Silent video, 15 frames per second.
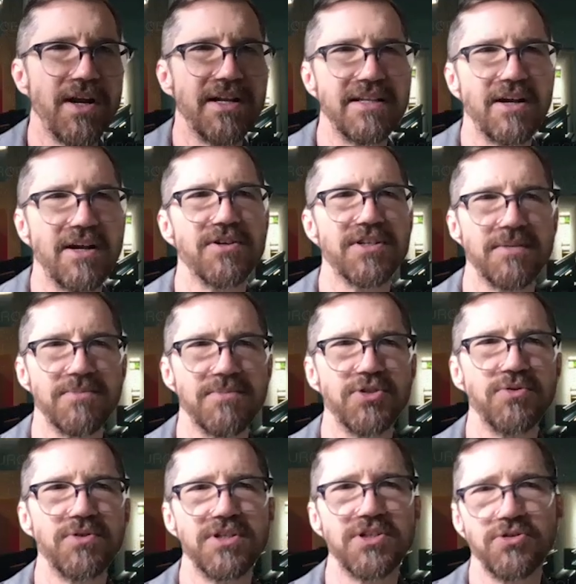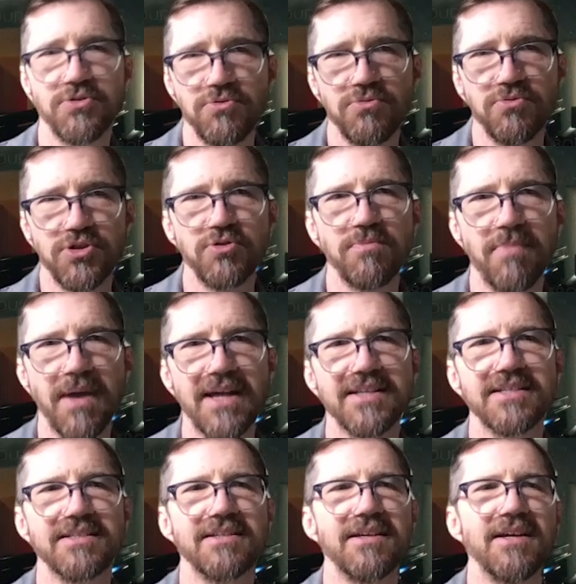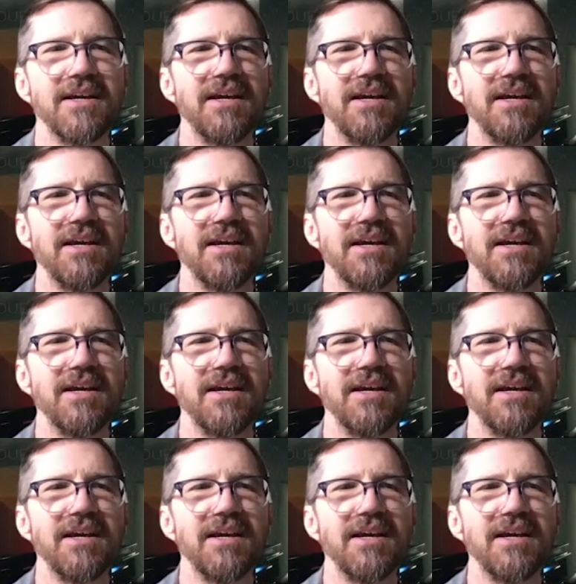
and there are some students who do best